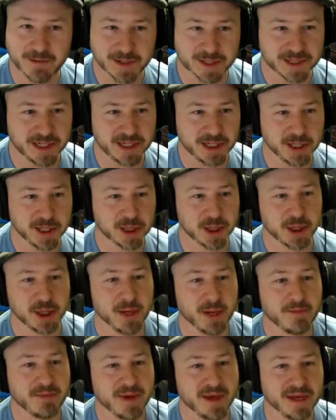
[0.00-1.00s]
It's like you just
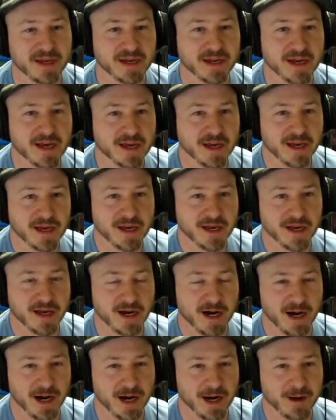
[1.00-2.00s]
jump in,
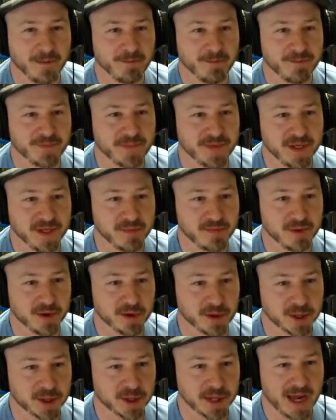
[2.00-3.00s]
you
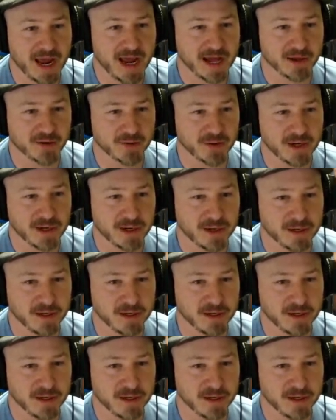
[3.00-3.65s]
build your gallery,